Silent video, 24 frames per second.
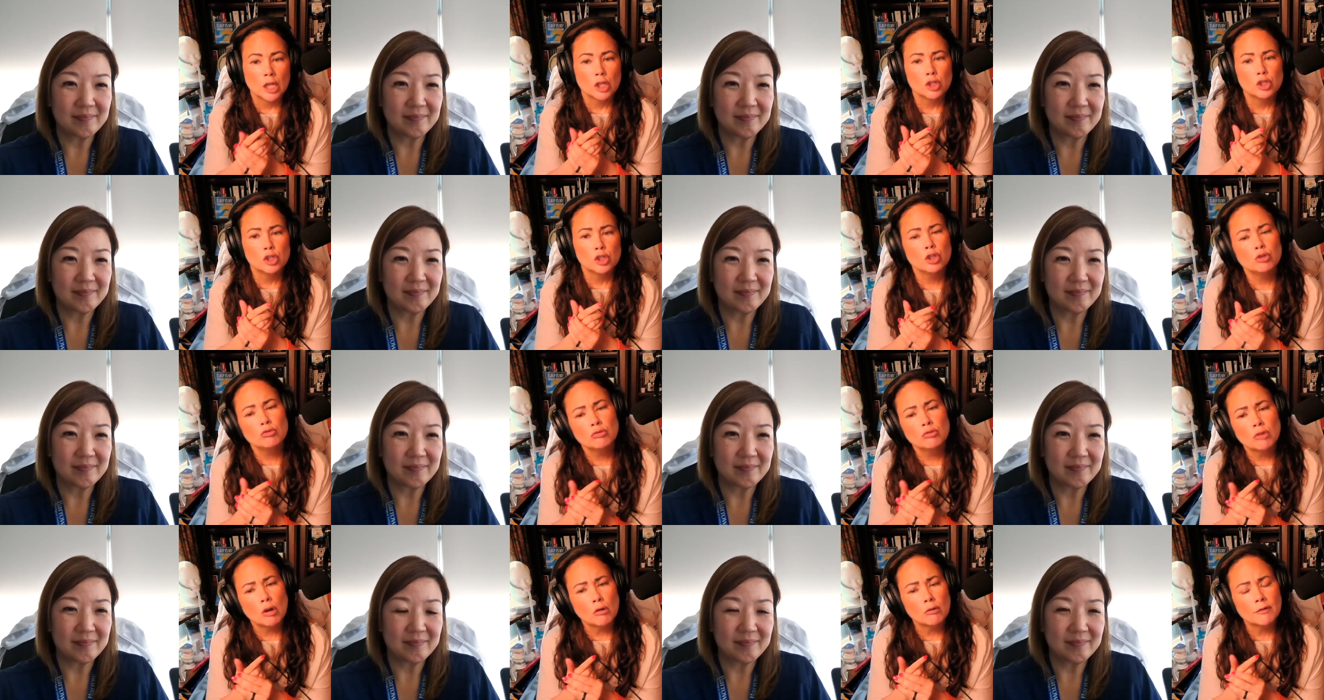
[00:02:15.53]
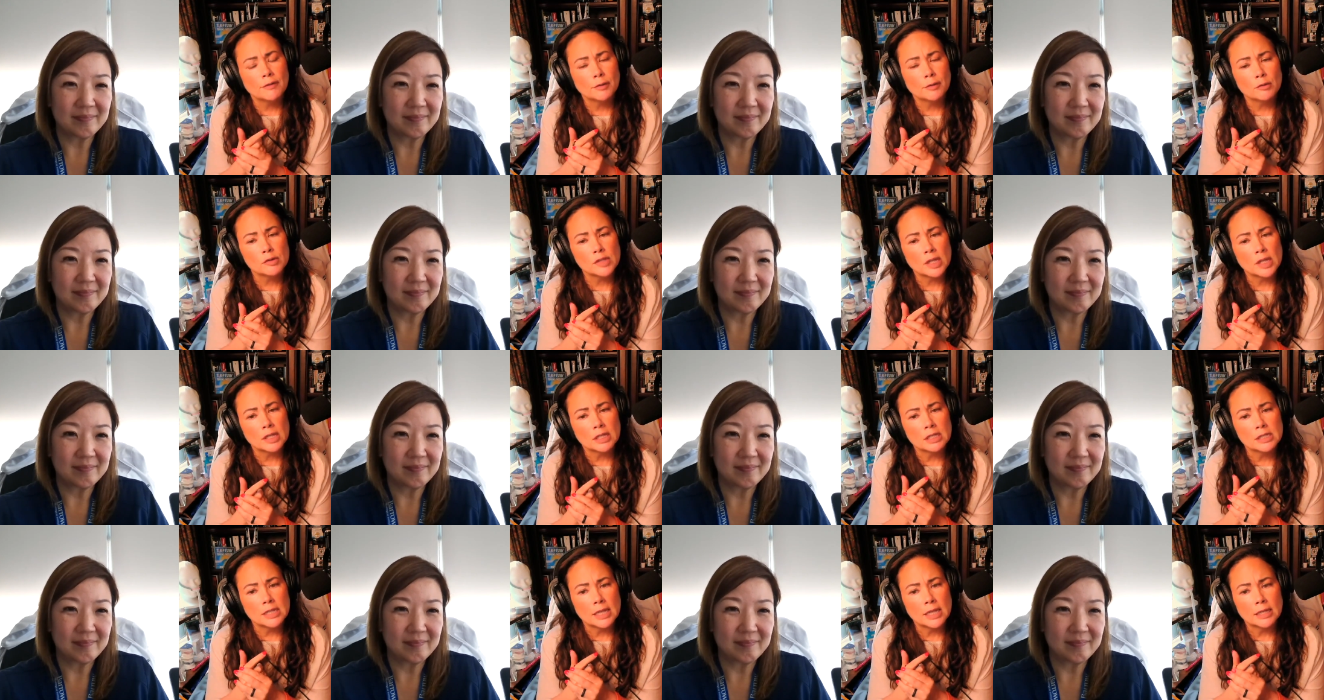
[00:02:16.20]
Speaker 1: do you know if there's
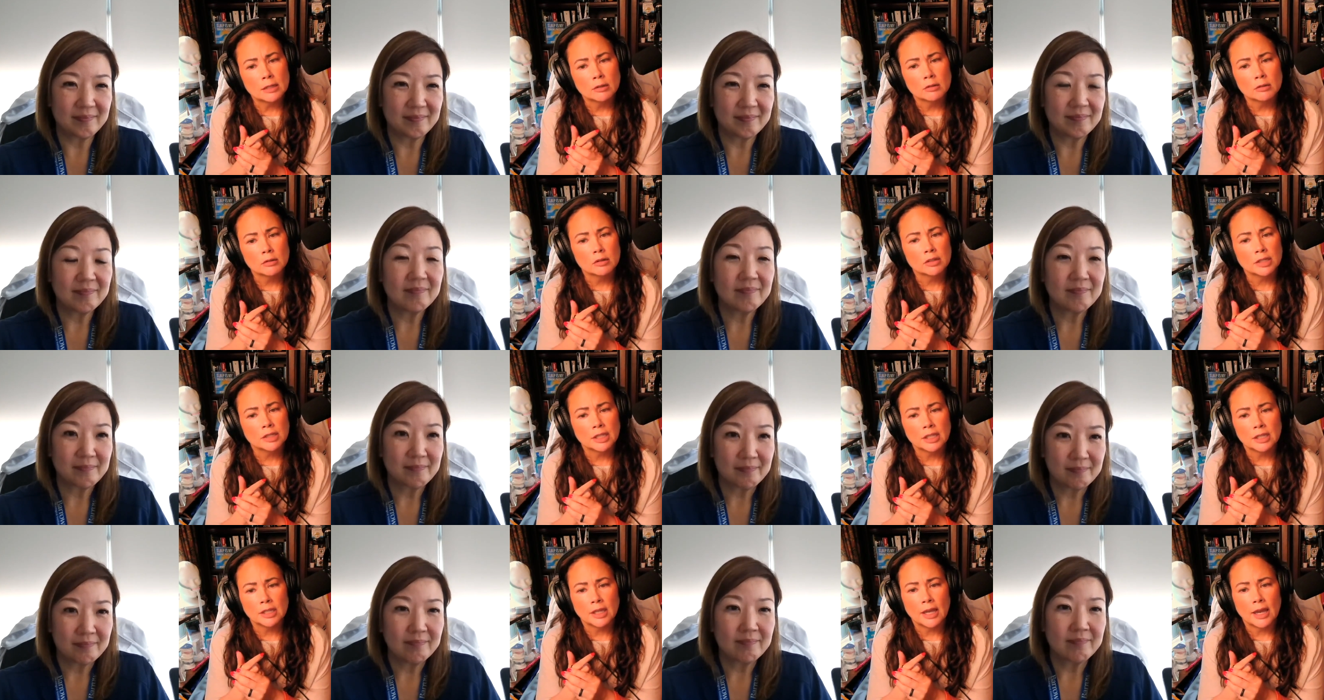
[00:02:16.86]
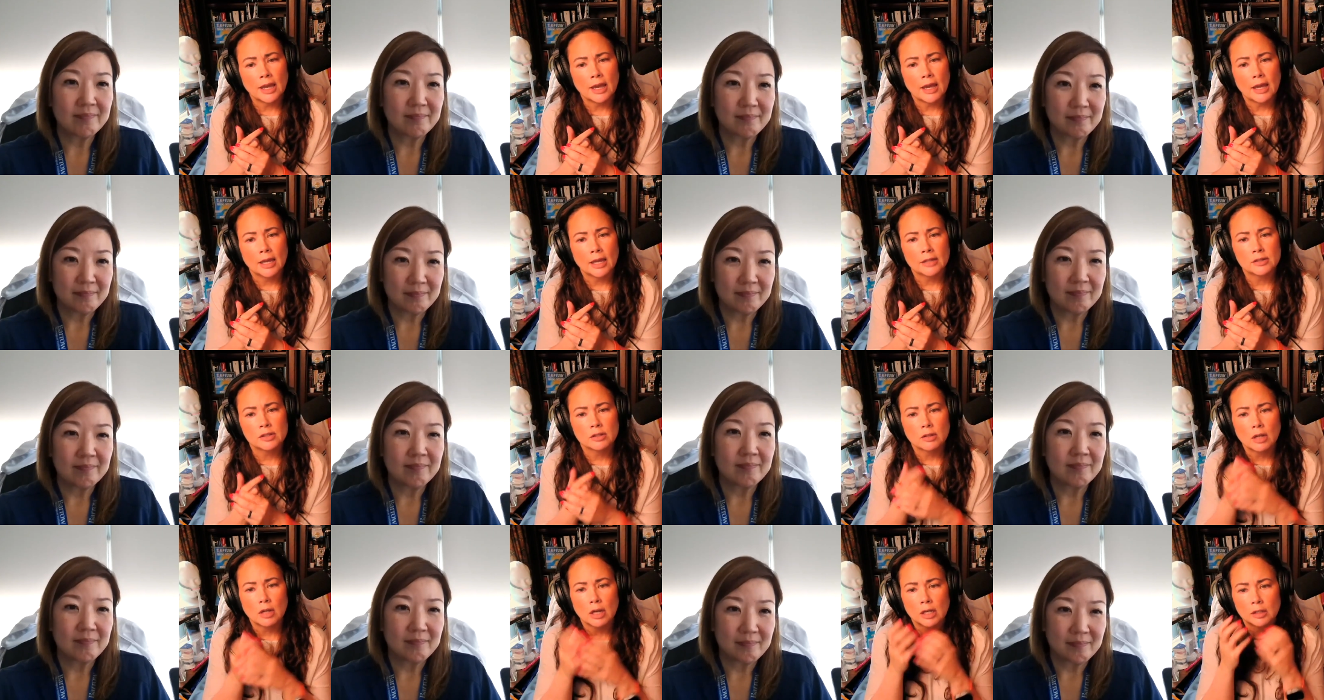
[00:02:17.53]
any data looking
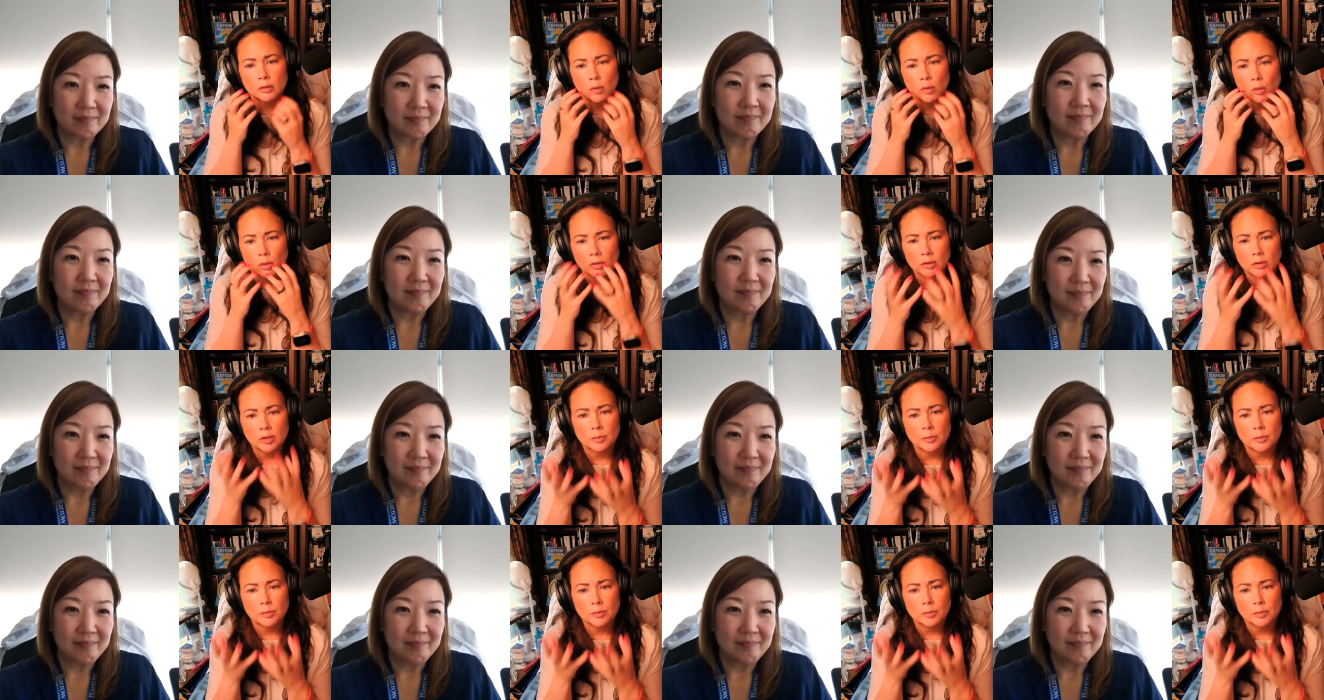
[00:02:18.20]
at uh, oral